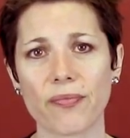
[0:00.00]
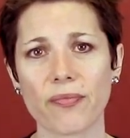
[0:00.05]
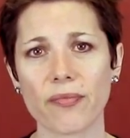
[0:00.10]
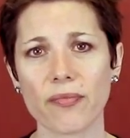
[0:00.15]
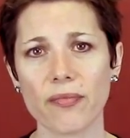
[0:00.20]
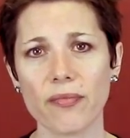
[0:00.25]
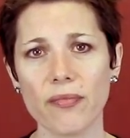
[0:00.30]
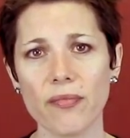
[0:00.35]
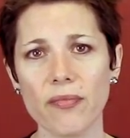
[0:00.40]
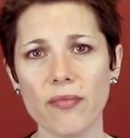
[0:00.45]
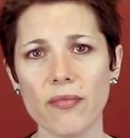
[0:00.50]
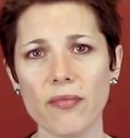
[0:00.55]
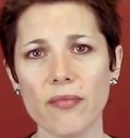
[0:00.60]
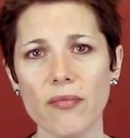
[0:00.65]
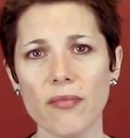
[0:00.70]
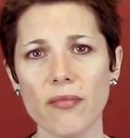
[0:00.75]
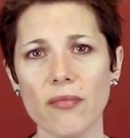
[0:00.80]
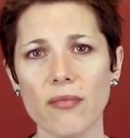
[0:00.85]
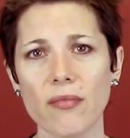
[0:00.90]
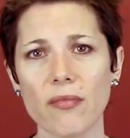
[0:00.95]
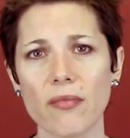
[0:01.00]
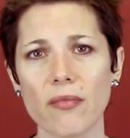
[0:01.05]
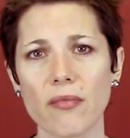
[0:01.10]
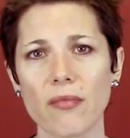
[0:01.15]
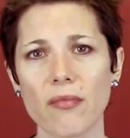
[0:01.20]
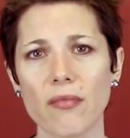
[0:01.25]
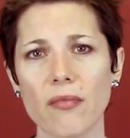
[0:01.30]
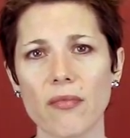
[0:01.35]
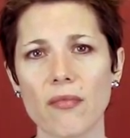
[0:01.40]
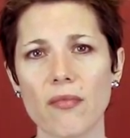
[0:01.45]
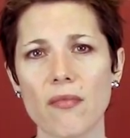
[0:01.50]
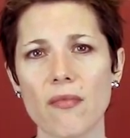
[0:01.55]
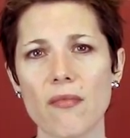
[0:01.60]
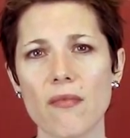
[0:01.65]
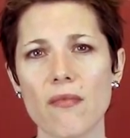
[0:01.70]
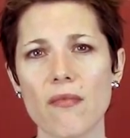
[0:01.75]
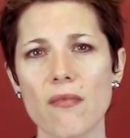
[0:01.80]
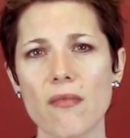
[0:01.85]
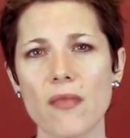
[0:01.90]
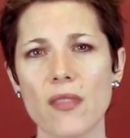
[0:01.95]

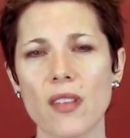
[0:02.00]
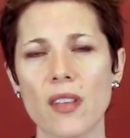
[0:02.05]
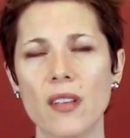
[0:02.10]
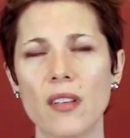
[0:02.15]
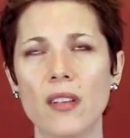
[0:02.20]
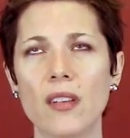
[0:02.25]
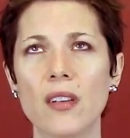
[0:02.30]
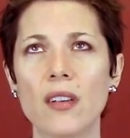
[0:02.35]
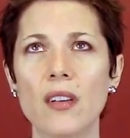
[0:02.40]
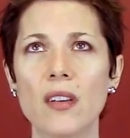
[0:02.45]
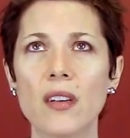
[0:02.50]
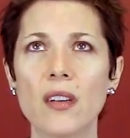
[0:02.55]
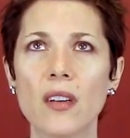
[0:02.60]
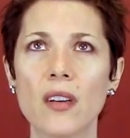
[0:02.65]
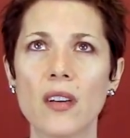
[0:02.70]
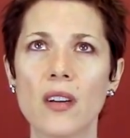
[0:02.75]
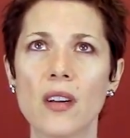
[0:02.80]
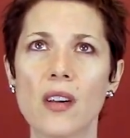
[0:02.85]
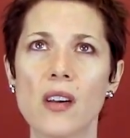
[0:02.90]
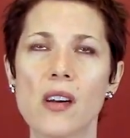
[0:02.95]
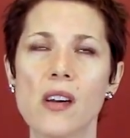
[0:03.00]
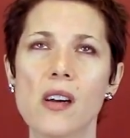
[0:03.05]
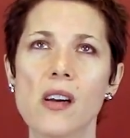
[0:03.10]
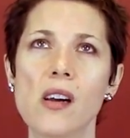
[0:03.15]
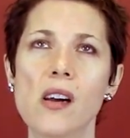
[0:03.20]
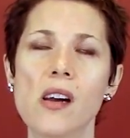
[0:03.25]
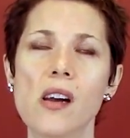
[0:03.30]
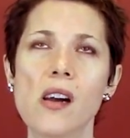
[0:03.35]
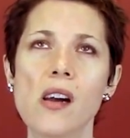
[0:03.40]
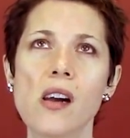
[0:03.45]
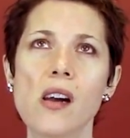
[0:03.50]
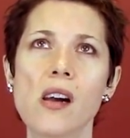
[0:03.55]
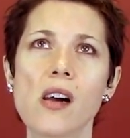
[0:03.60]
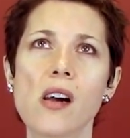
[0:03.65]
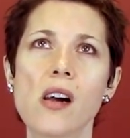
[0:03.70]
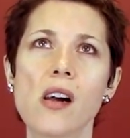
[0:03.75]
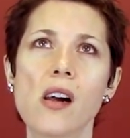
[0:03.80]
No one is speaking in this clip.